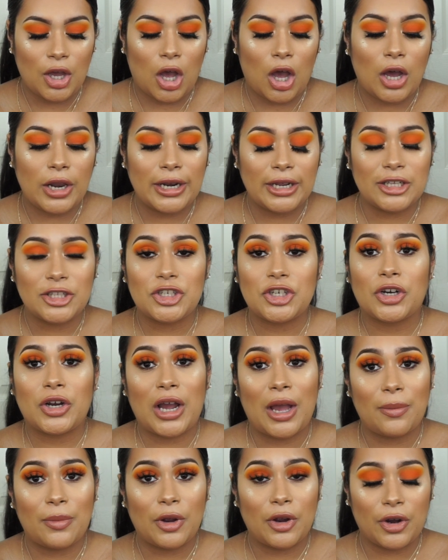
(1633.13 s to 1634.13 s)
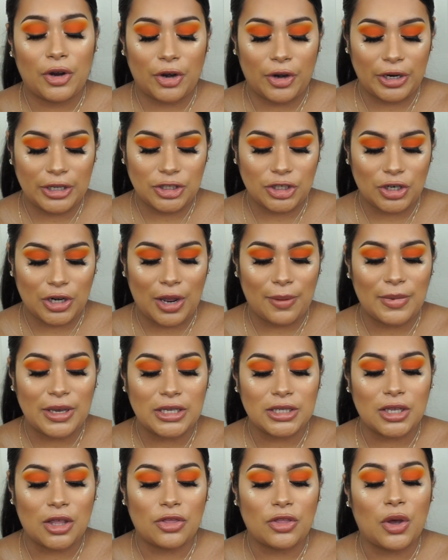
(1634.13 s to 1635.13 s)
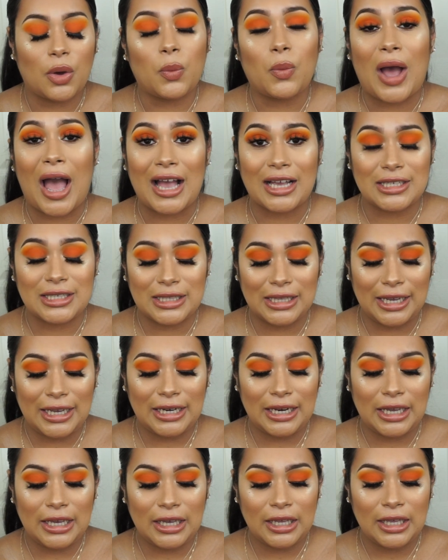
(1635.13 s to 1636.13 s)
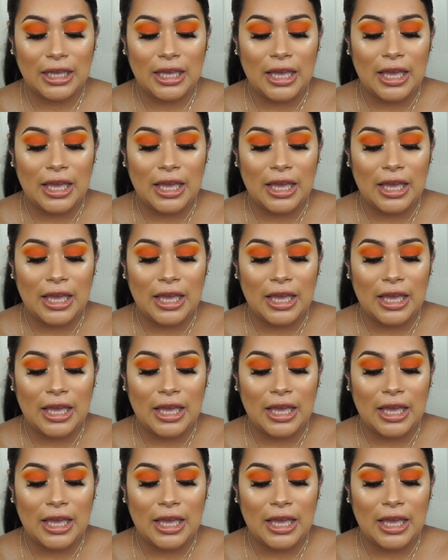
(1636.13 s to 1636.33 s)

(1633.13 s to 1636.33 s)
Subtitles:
On Instagram, her Instagram is The Wax Lady,